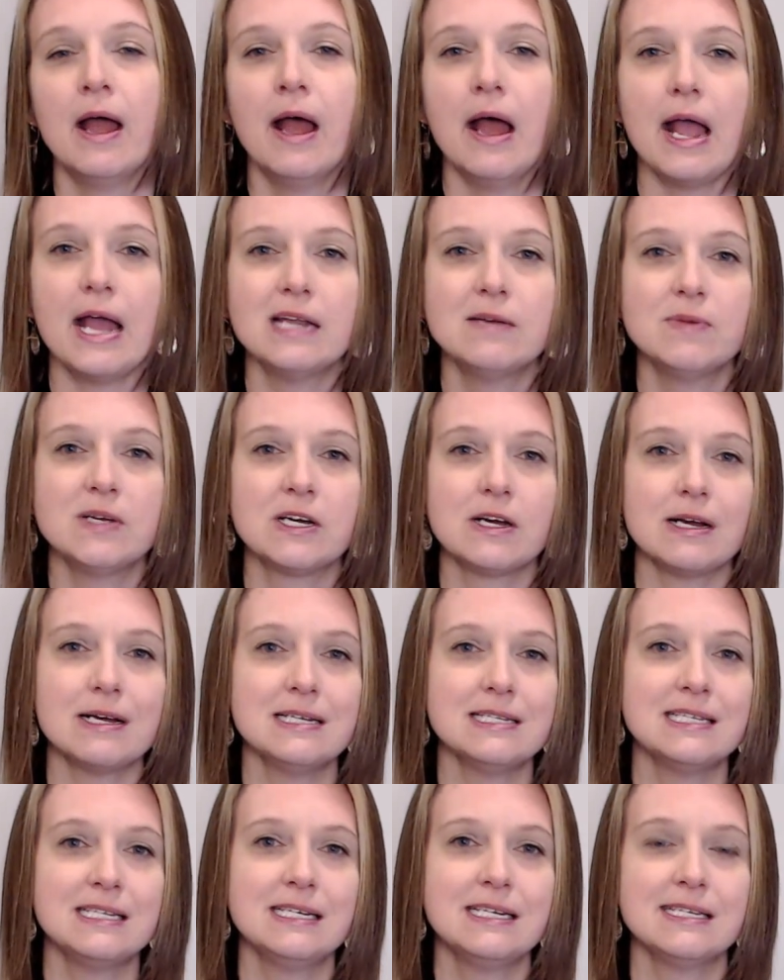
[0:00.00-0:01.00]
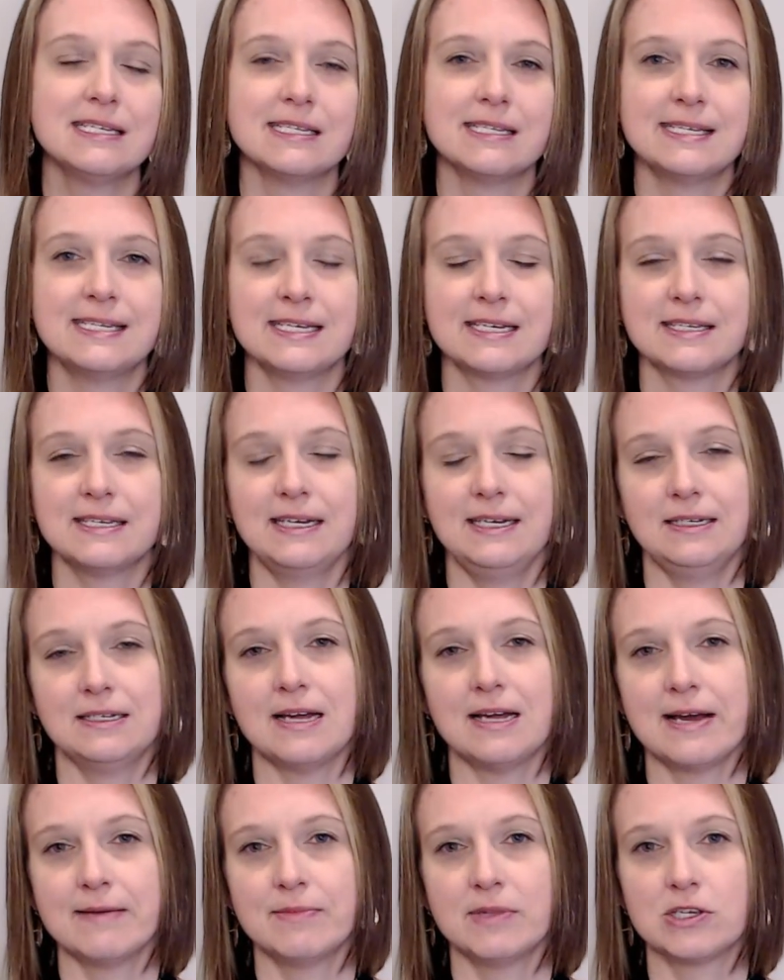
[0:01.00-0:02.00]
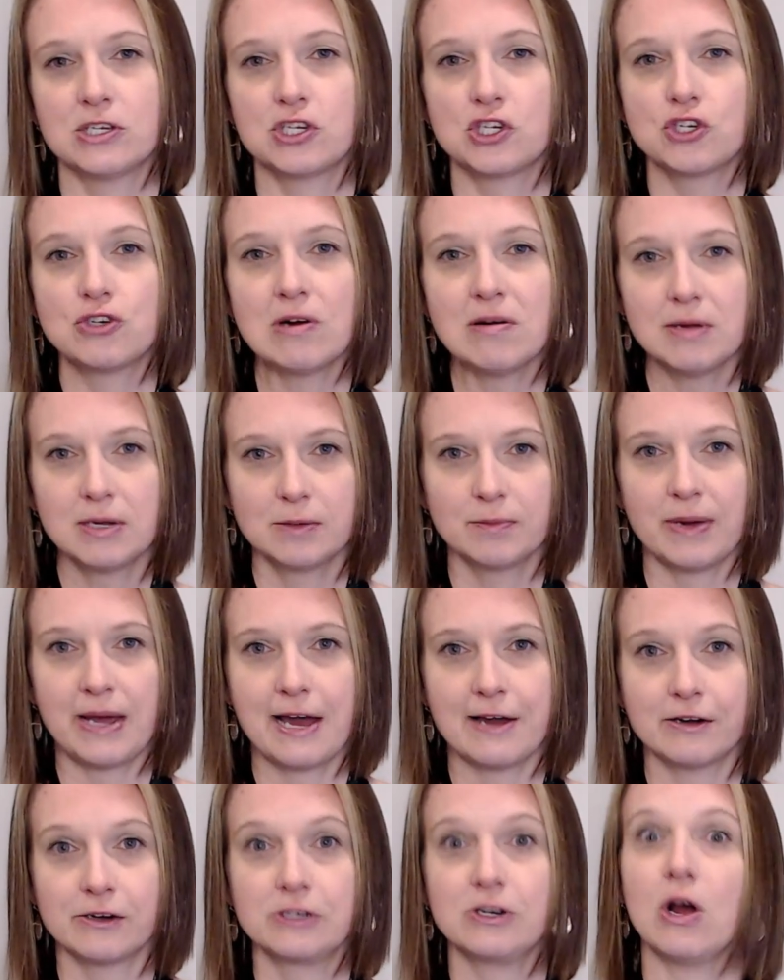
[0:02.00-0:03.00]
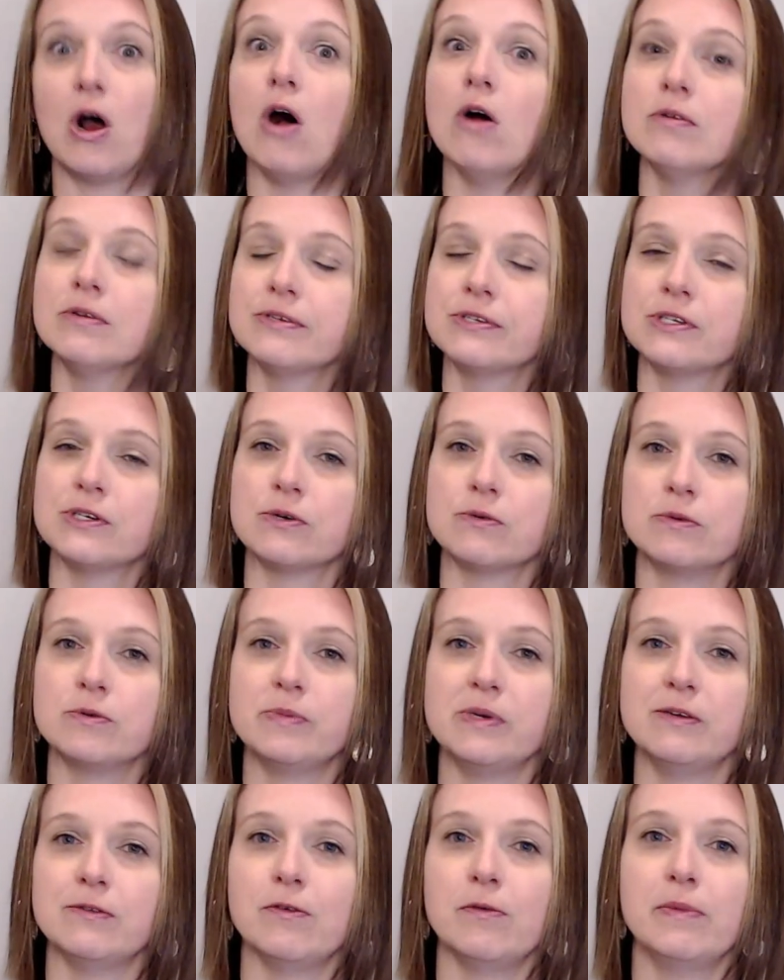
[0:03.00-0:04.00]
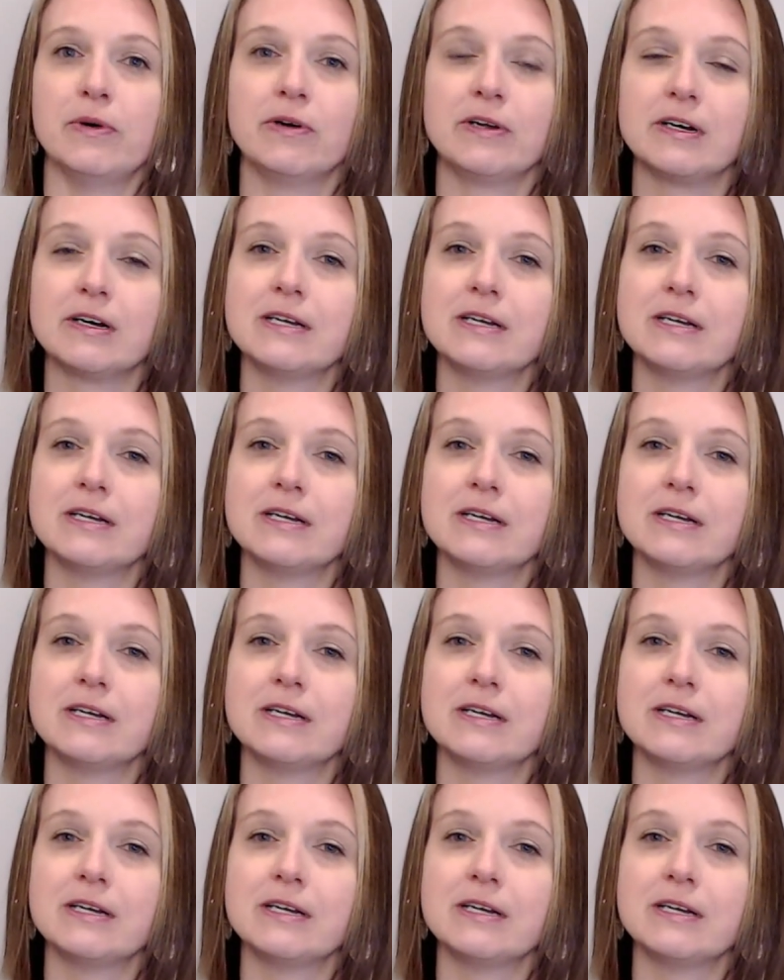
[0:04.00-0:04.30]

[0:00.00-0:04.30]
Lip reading: And because it is in 6/8 time, the strumming pattern also will be familiar.